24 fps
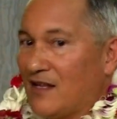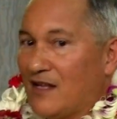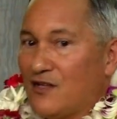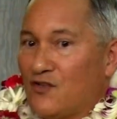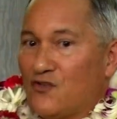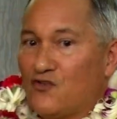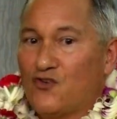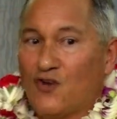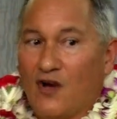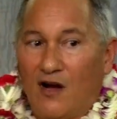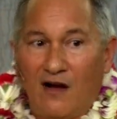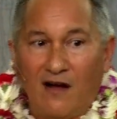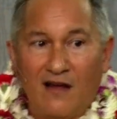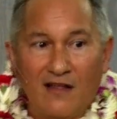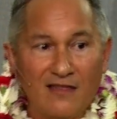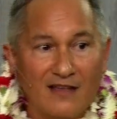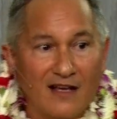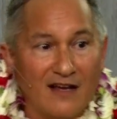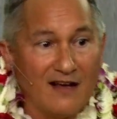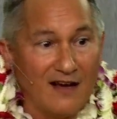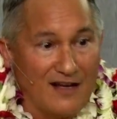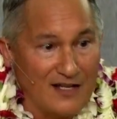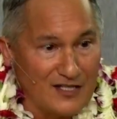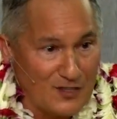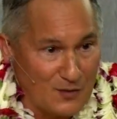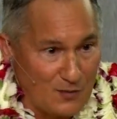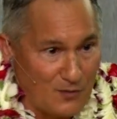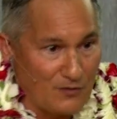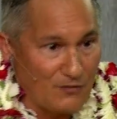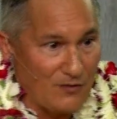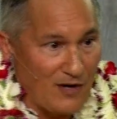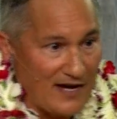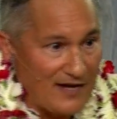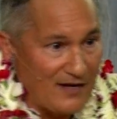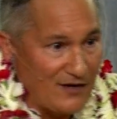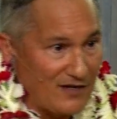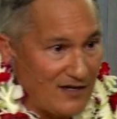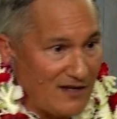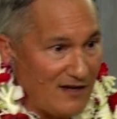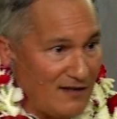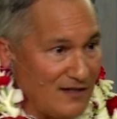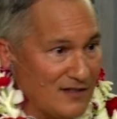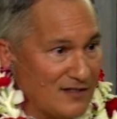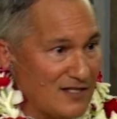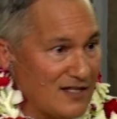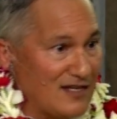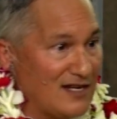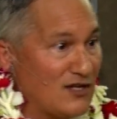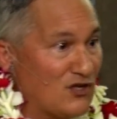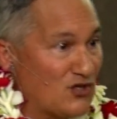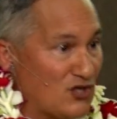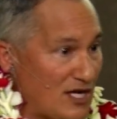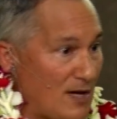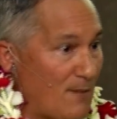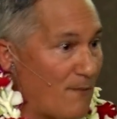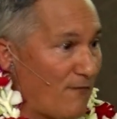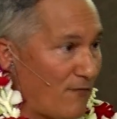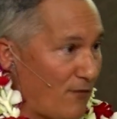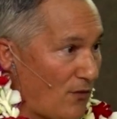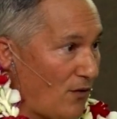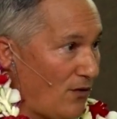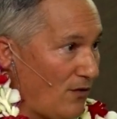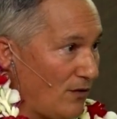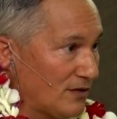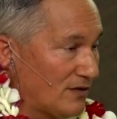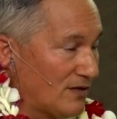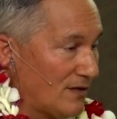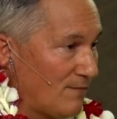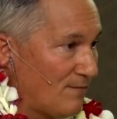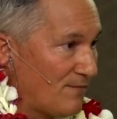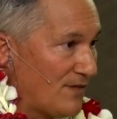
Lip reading: John, the gospel writer, calls it a sheepfold.